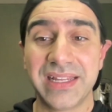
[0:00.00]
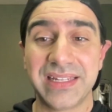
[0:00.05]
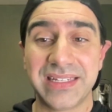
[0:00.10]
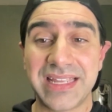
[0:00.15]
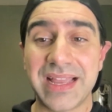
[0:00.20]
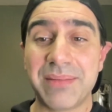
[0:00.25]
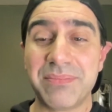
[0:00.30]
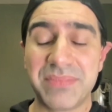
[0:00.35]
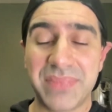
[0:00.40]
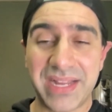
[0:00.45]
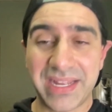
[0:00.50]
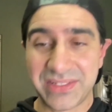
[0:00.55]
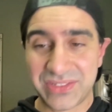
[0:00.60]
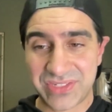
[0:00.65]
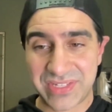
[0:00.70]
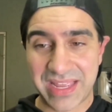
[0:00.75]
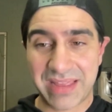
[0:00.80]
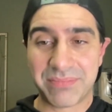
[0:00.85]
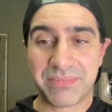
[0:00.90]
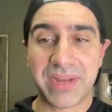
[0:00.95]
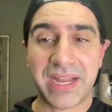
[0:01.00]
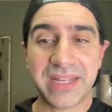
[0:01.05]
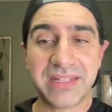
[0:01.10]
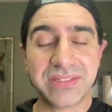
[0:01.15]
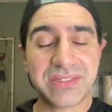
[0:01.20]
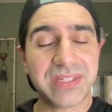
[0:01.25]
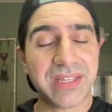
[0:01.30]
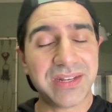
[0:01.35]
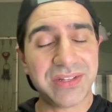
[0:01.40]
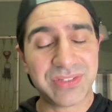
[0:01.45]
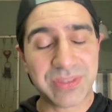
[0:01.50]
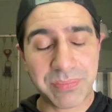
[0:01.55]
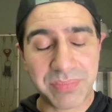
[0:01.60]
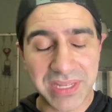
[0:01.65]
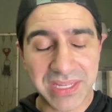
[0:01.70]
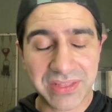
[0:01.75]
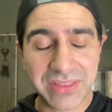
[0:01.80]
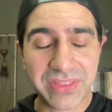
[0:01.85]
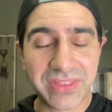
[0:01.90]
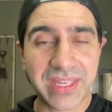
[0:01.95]
Yeah, mindset. Mindset is a
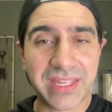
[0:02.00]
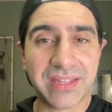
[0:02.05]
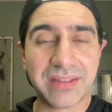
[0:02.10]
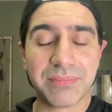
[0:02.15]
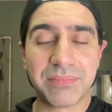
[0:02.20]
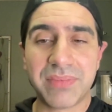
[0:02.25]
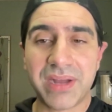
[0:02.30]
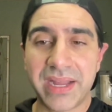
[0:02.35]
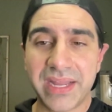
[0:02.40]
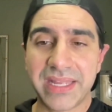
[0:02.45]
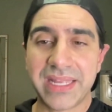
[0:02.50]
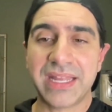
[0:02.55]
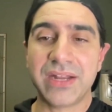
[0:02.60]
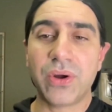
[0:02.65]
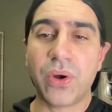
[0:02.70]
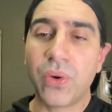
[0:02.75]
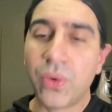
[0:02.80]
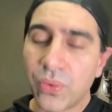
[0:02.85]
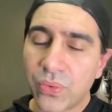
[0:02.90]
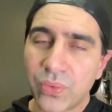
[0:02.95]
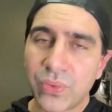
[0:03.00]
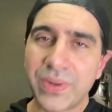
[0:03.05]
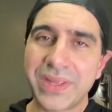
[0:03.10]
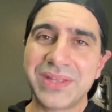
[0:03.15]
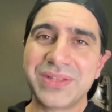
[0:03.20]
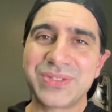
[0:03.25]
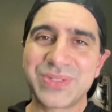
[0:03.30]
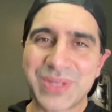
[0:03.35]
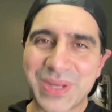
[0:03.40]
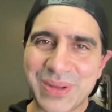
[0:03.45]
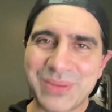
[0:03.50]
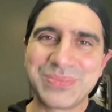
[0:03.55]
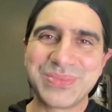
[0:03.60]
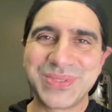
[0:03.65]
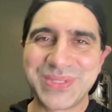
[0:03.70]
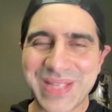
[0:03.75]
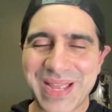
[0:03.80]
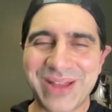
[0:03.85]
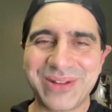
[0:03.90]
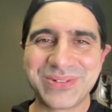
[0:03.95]
big thing. It always comes
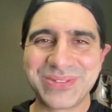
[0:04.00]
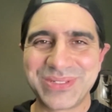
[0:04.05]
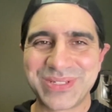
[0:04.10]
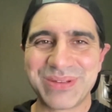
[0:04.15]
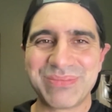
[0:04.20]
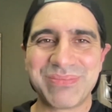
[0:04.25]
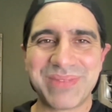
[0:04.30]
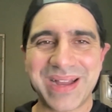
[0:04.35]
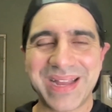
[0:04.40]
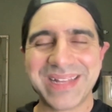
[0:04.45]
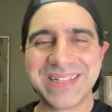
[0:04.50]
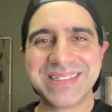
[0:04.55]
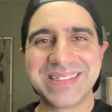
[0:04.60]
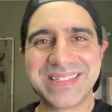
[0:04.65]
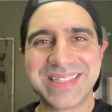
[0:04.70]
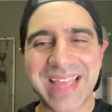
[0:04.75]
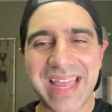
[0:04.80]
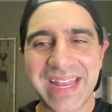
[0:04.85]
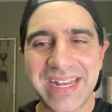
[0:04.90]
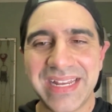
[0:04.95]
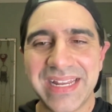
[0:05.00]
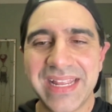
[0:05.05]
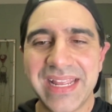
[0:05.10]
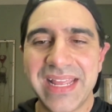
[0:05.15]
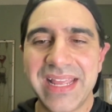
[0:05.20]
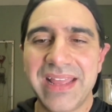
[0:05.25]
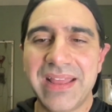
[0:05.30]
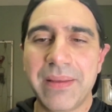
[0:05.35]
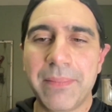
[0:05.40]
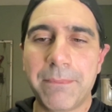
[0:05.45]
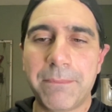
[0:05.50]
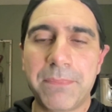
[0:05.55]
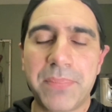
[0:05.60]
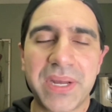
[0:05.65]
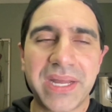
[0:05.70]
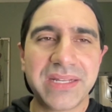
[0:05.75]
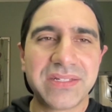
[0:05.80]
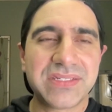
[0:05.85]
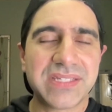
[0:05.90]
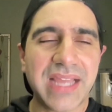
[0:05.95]
down to mindset.
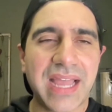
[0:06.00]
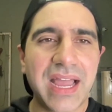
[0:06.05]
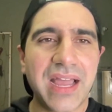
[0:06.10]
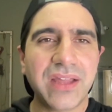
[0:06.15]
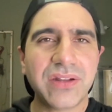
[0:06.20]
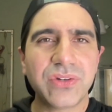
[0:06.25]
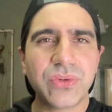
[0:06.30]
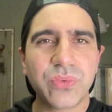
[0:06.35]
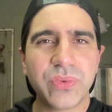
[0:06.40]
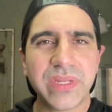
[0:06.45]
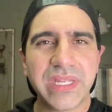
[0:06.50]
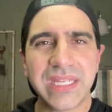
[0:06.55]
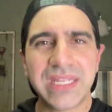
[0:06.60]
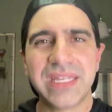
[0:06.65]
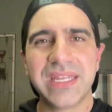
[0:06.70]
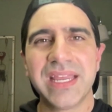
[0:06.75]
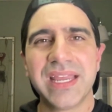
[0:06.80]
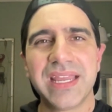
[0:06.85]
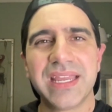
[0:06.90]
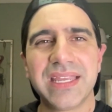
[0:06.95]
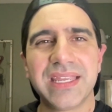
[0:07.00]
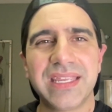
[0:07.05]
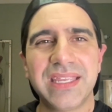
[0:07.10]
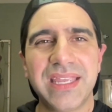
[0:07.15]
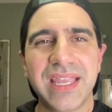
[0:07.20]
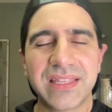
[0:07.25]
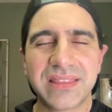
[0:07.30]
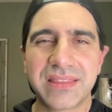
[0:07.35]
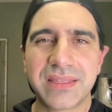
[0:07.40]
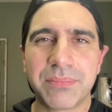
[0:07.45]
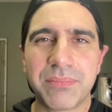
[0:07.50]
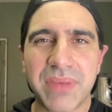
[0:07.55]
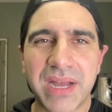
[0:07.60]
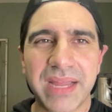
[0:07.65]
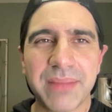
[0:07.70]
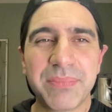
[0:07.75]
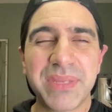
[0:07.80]
But how do we get the mind?